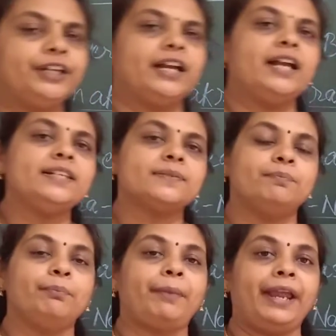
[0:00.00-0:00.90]
it
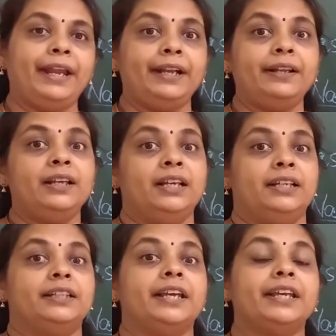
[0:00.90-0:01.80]
has
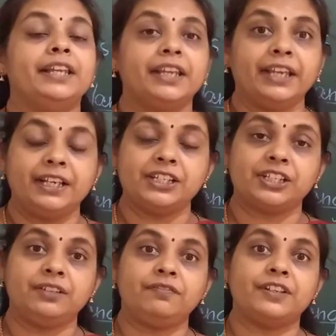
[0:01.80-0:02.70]
made the
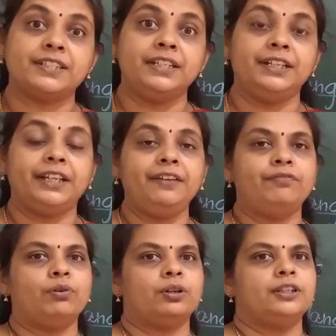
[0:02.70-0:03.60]
irrigation
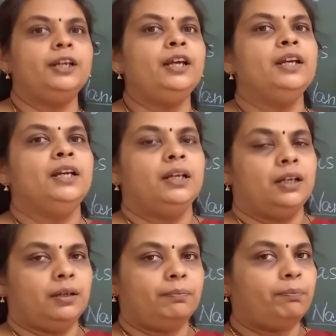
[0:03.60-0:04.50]
facility for the
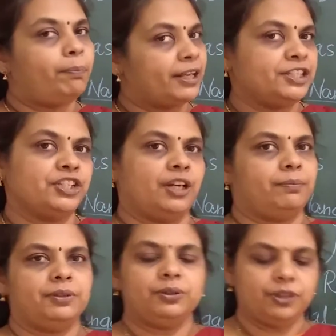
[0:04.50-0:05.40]
Punjab.
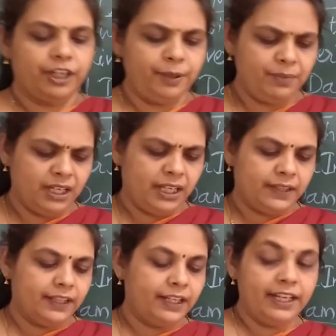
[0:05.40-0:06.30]
Okay,
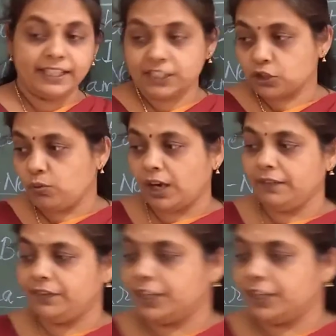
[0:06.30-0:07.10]
The next one we